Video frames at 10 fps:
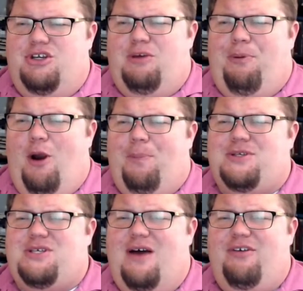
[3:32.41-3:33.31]
the
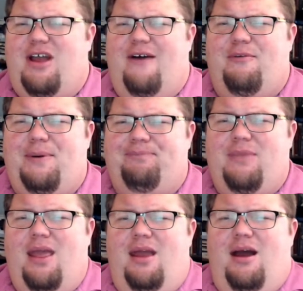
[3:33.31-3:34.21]
purpose of a government,
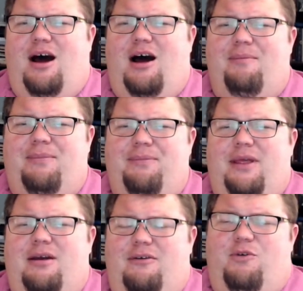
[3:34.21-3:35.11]

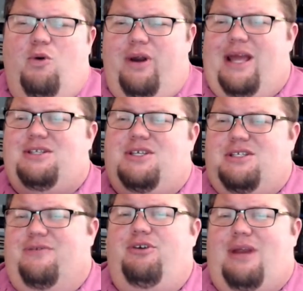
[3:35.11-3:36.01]
for
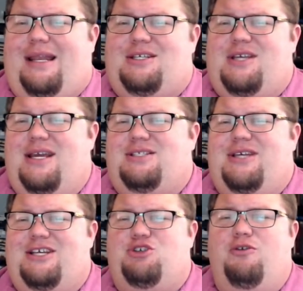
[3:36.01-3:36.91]
instance, of the United States,
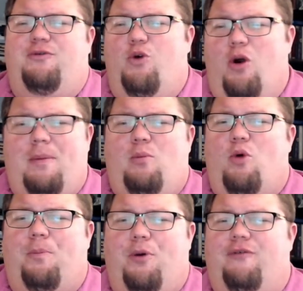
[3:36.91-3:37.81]
is to form a
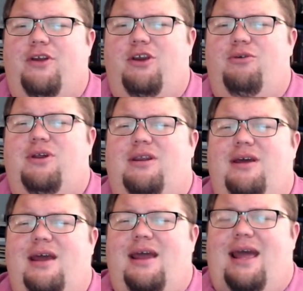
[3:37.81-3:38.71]
more perfect union,
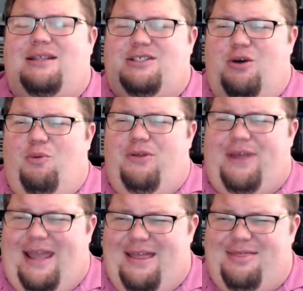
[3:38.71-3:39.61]
and so
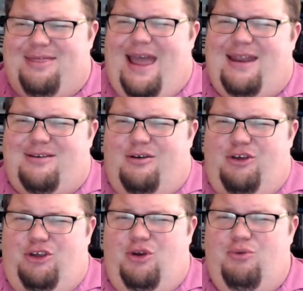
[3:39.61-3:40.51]
within that
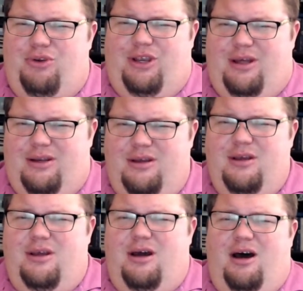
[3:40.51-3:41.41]
union,
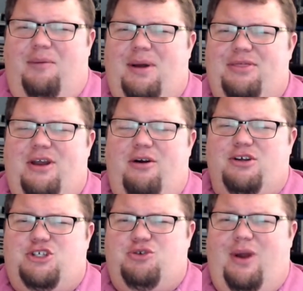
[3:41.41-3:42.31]
there
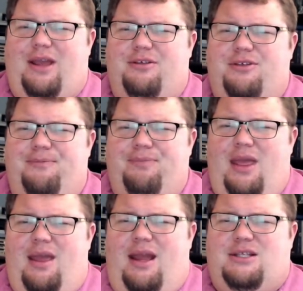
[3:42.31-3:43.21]
is strength.
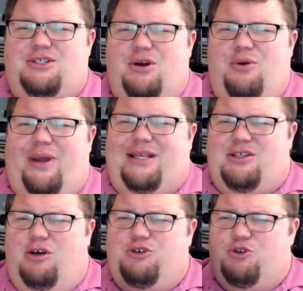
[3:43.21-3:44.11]
And so it's
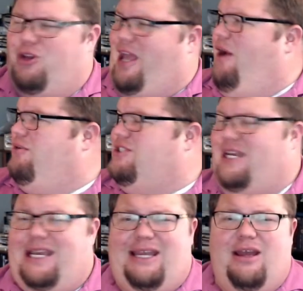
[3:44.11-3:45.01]
also to
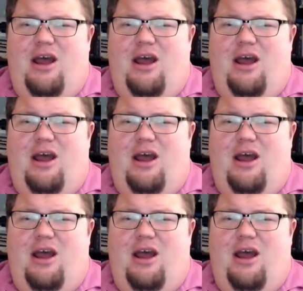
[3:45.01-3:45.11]
guarantee